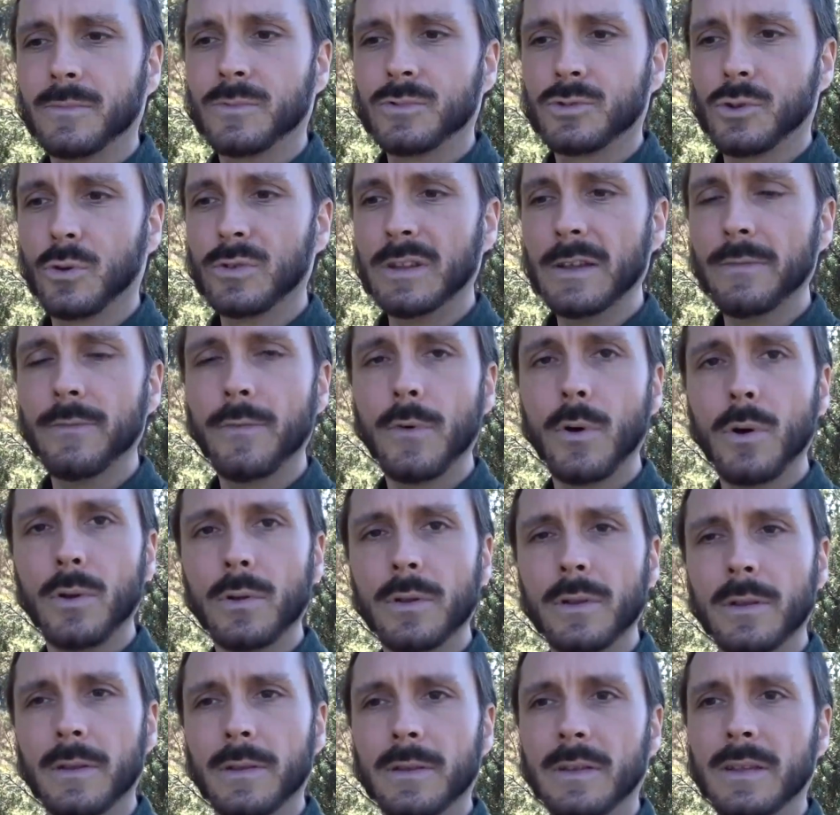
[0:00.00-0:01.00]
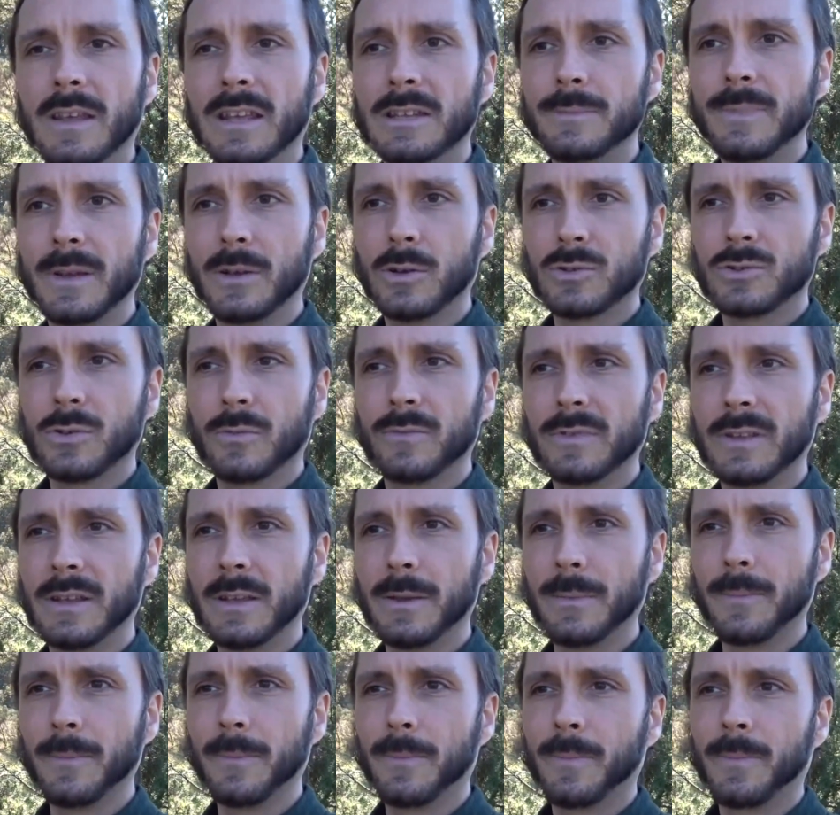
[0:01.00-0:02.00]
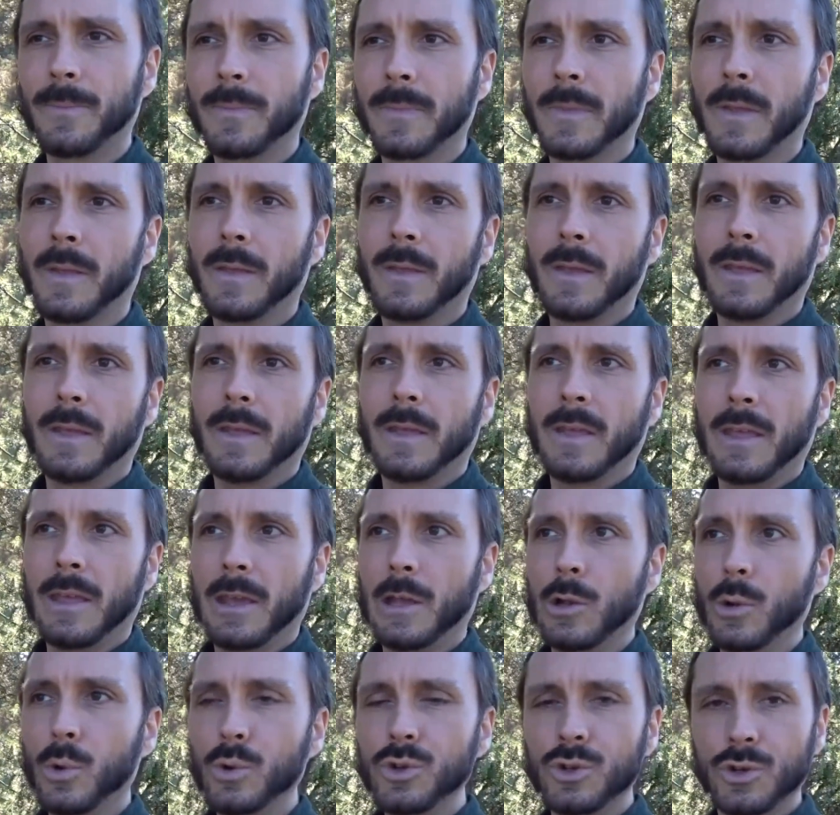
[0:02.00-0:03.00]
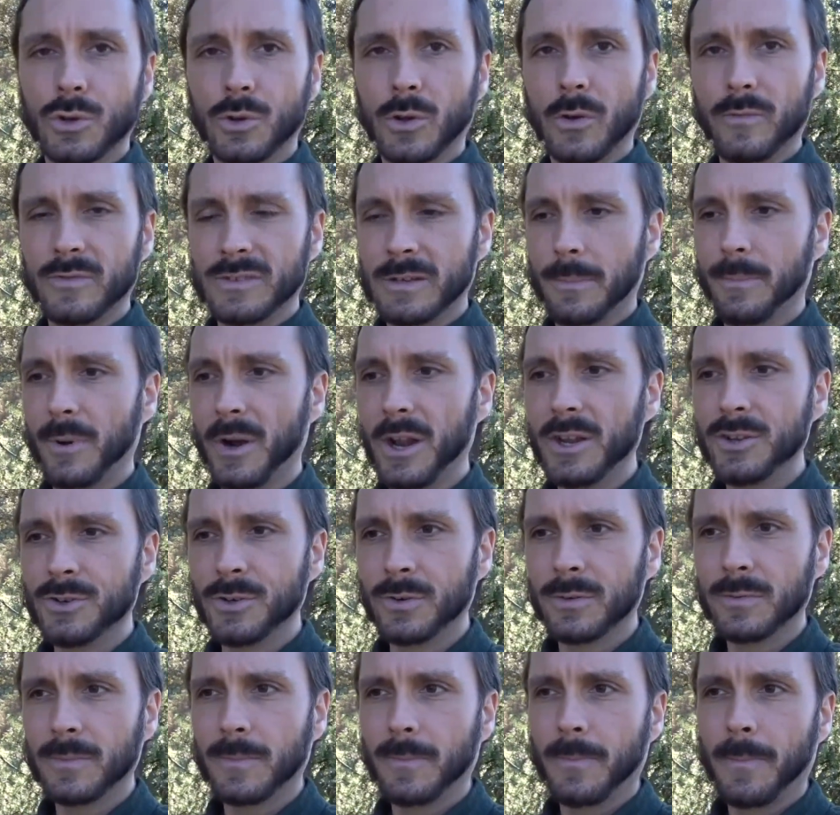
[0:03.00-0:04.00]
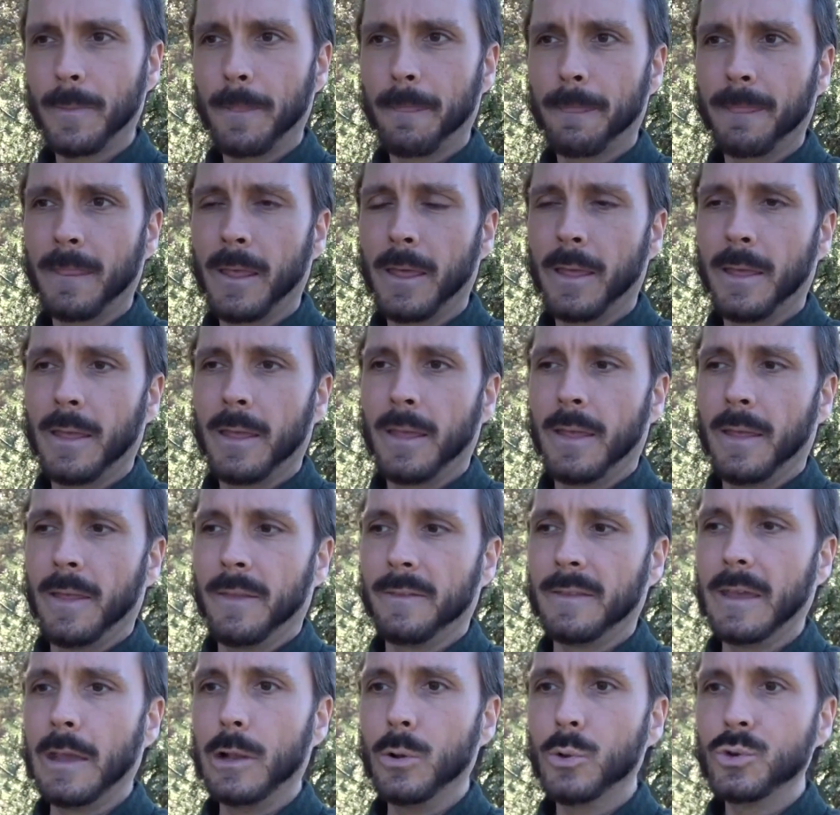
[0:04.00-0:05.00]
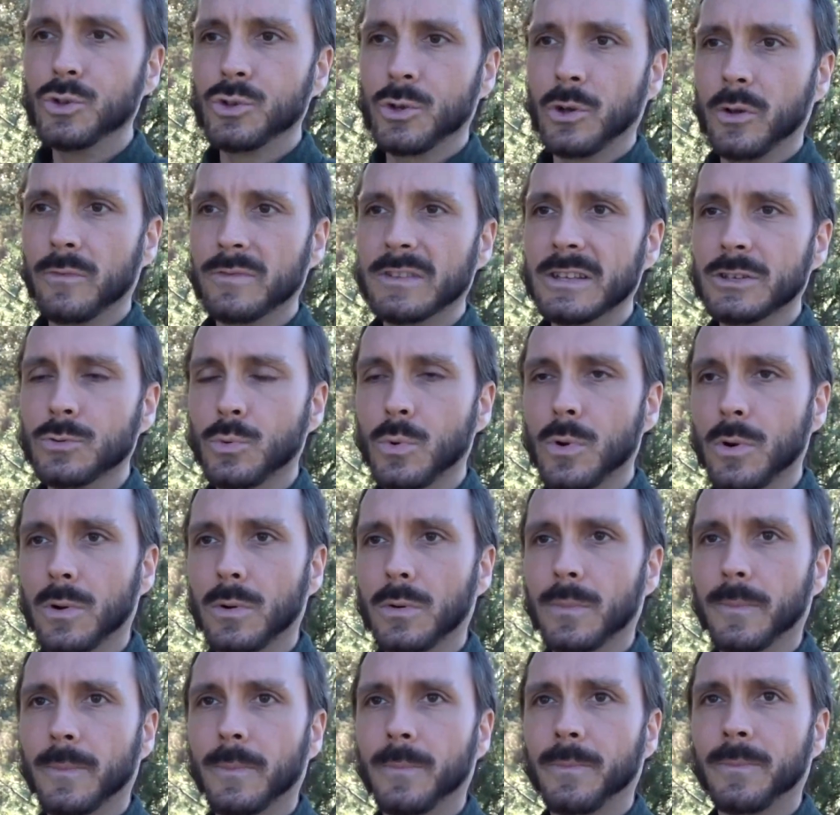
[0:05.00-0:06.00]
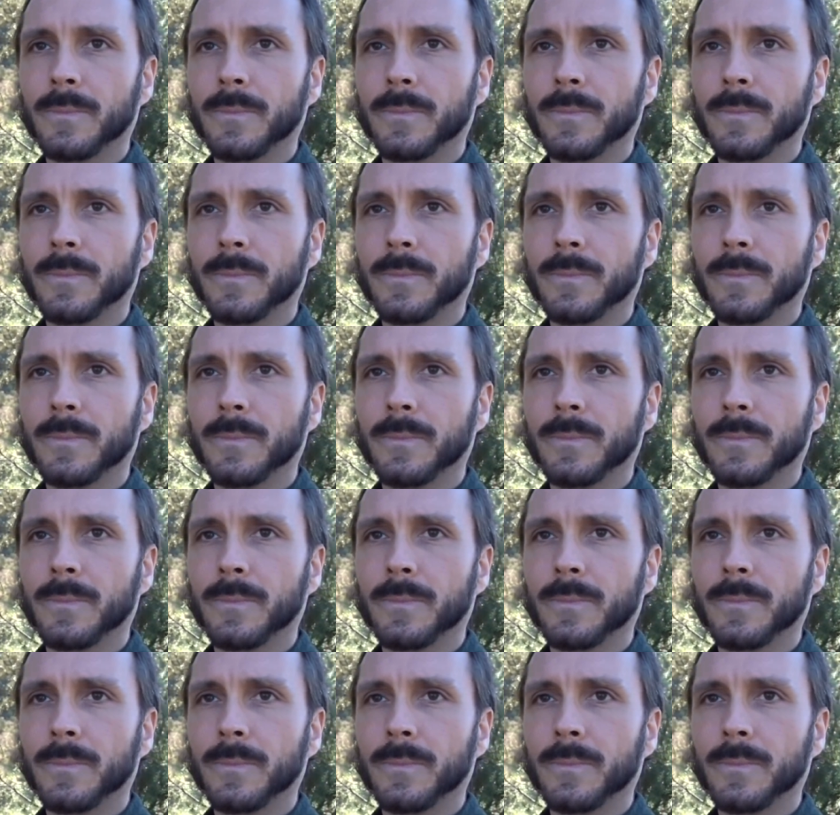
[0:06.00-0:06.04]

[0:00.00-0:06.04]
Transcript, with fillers: So the fall is because of the illusion of separation, the illusion of this world.